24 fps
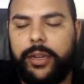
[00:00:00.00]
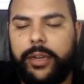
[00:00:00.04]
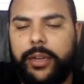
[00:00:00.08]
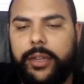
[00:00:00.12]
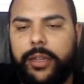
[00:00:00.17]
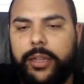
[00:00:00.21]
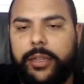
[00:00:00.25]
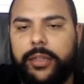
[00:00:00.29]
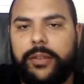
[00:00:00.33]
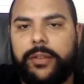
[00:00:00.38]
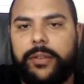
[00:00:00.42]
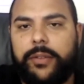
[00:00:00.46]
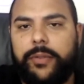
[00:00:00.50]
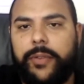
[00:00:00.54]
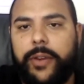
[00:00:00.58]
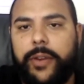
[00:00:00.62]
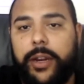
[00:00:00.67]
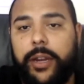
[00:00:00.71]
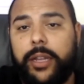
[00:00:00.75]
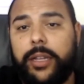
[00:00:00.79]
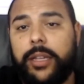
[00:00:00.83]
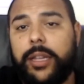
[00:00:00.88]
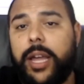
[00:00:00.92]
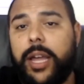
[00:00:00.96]
is
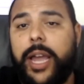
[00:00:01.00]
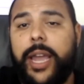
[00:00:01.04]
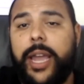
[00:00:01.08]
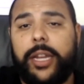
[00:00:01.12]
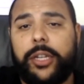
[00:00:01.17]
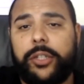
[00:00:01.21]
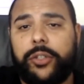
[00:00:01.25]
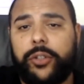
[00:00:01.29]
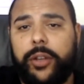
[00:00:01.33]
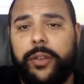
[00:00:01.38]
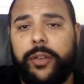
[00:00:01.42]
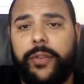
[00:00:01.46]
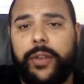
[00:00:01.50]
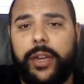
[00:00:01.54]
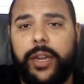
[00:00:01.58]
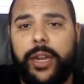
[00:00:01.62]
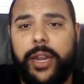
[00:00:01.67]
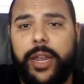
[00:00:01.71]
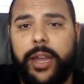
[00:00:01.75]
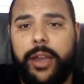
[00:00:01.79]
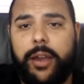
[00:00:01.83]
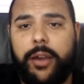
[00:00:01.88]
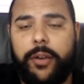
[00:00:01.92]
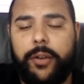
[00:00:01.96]
very client driven
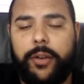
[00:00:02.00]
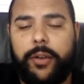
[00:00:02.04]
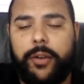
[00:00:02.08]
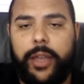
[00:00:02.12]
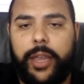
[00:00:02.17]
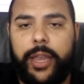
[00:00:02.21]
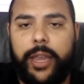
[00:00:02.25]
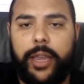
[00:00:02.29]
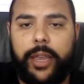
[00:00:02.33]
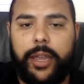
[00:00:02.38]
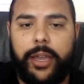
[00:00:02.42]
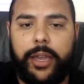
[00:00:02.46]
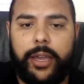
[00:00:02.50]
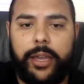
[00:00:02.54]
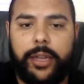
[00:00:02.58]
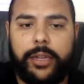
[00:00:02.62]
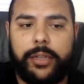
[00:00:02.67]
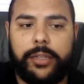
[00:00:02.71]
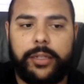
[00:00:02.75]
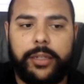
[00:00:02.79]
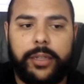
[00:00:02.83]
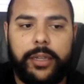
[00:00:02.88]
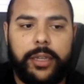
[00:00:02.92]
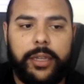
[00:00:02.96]
now,
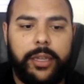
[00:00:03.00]
and